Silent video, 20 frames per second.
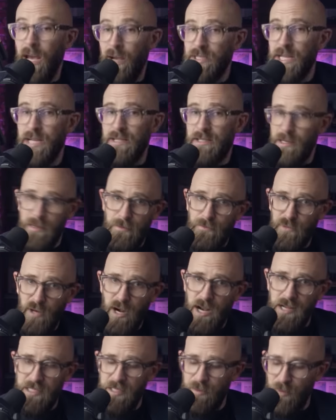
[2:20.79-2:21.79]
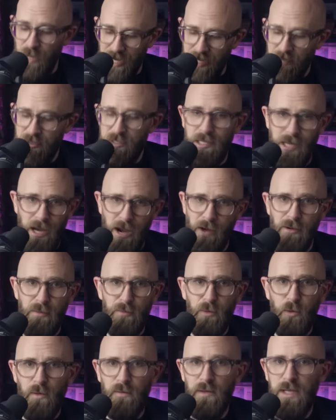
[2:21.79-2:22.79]
I was actually impressed by how
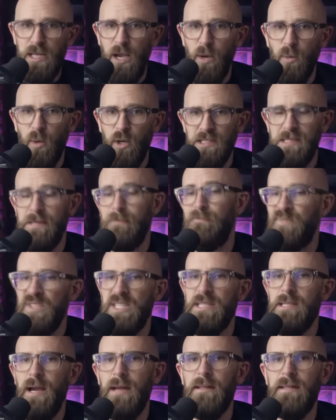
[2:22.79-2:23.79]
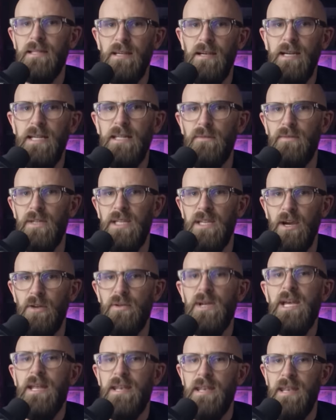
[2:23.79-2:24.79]
terrible the video was. To start, the guy in the video
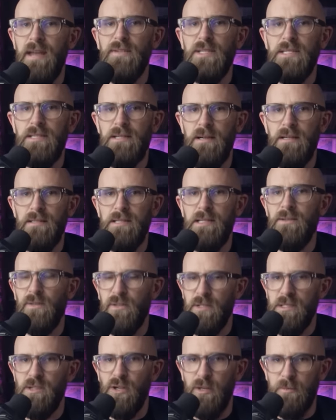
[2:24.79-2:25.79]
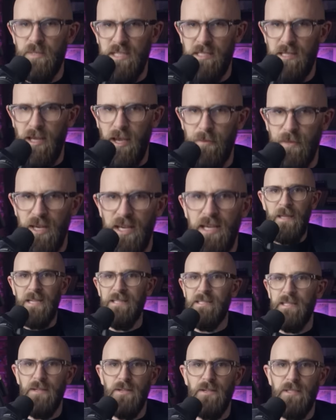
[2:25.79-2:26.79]
never started or stopped a timer. He
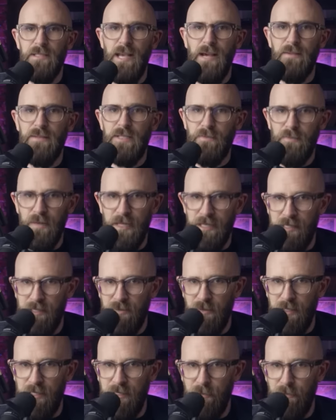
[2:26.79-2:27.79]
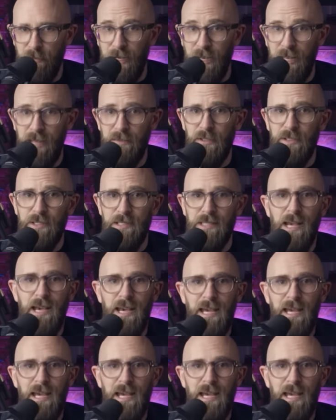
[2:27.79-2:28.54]
did not have splits for the different levels.